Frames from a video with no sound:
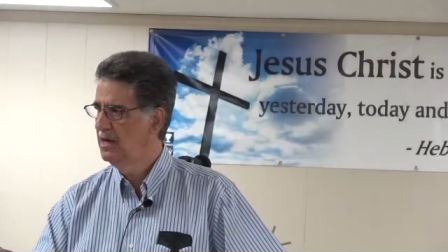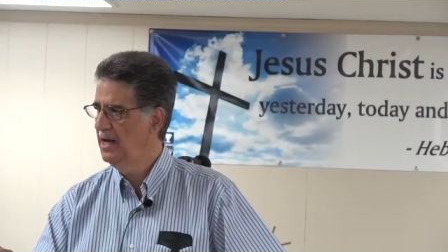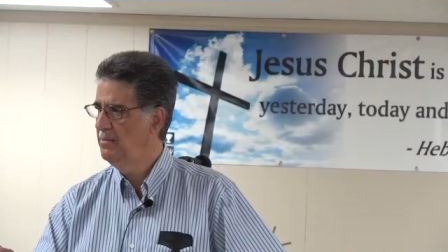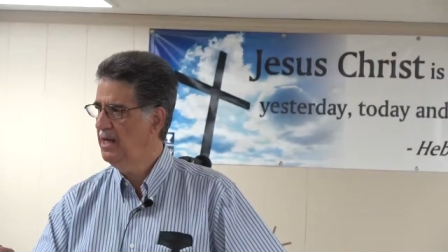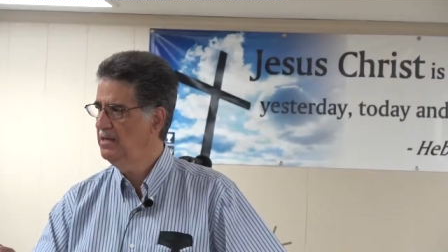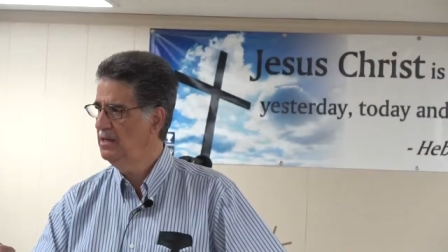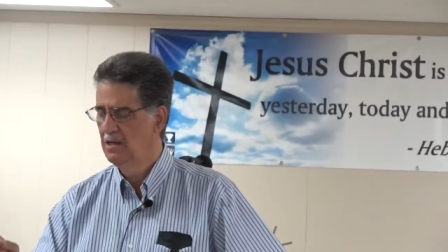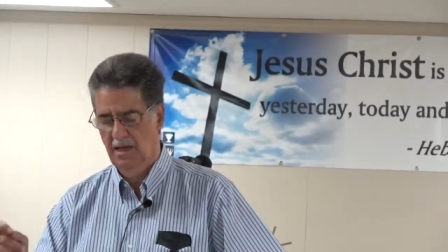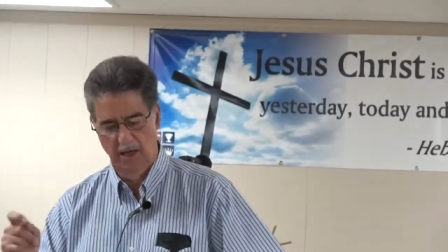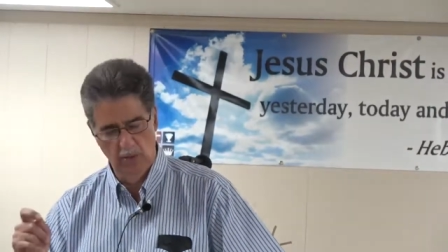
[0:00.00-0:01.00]

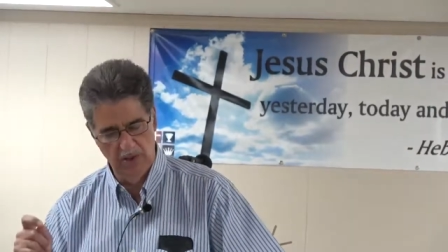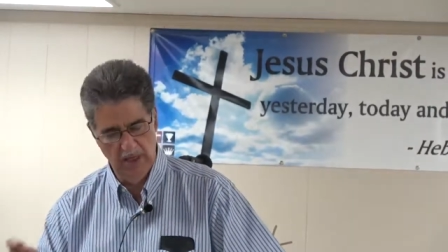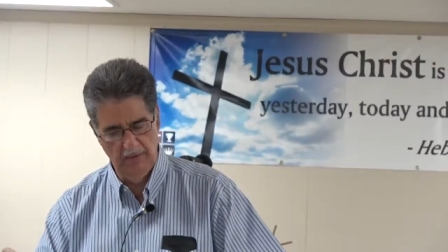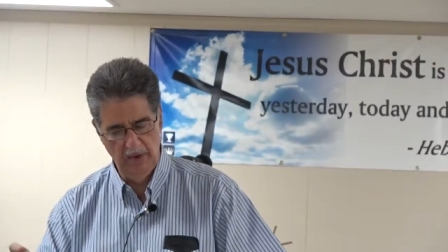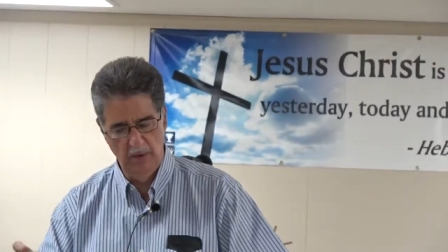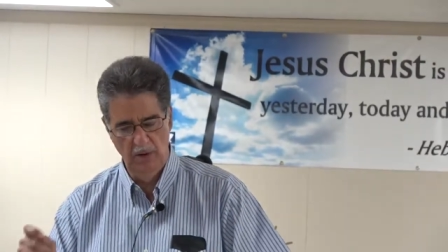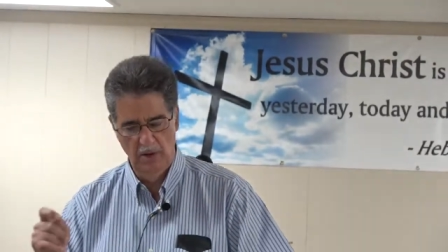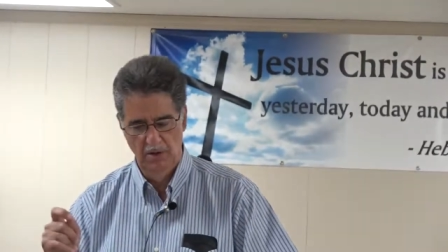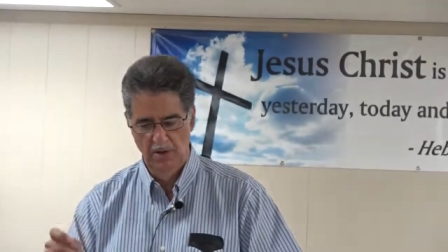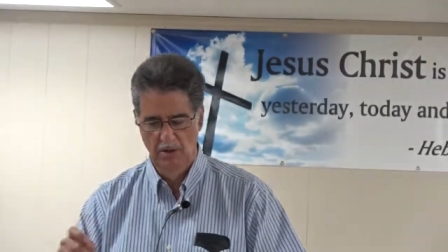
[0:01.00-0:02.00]
Amen? He will give you
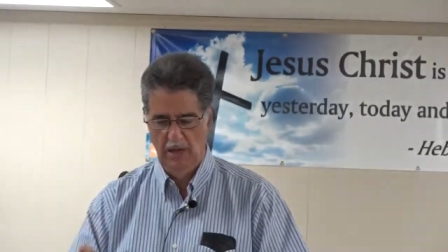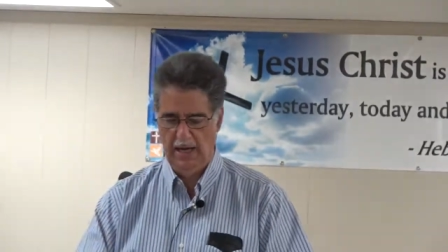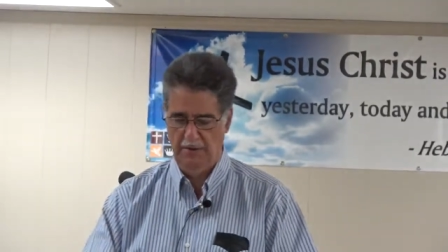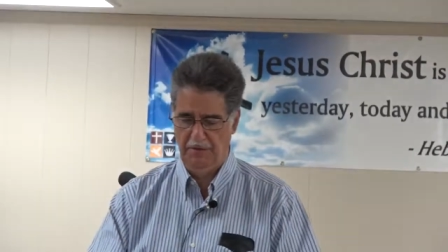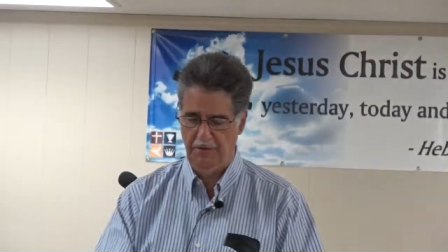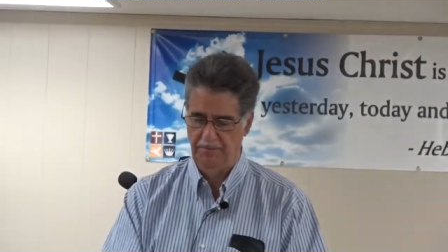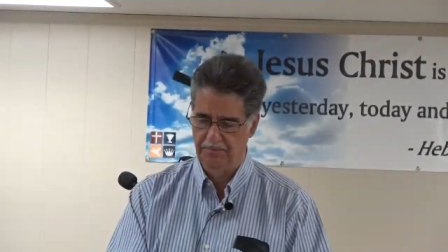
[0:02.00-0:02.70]
new life.